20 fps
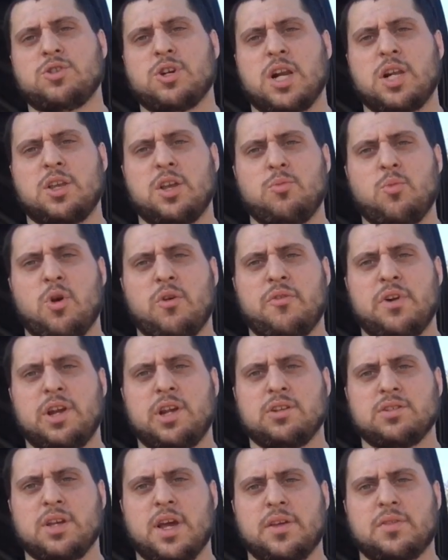try to do more
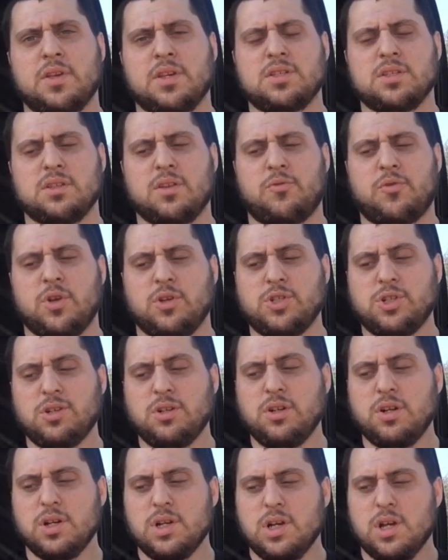videos like this in the
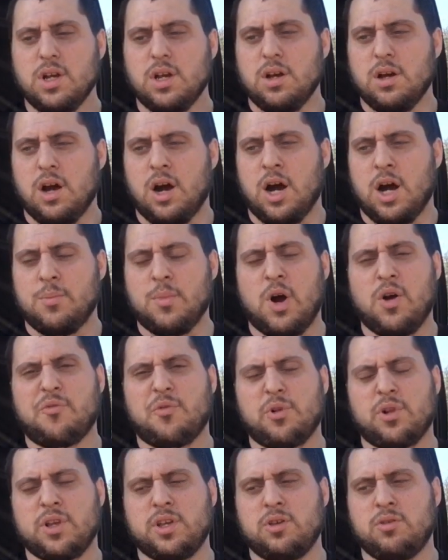future.
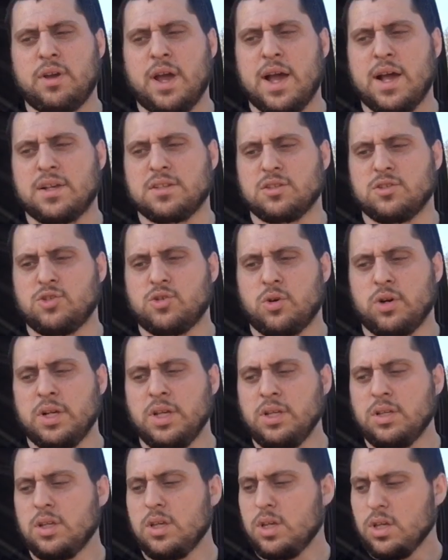Hopefully you guys enjoyed
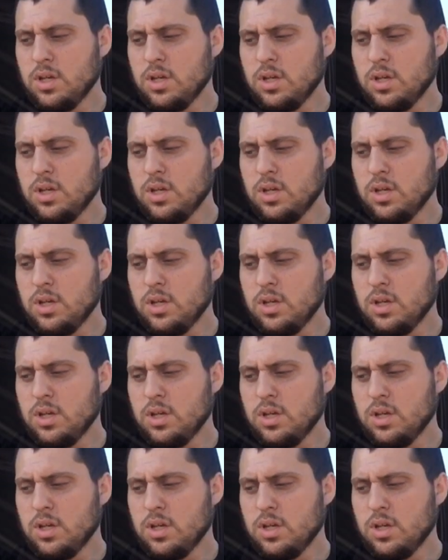it.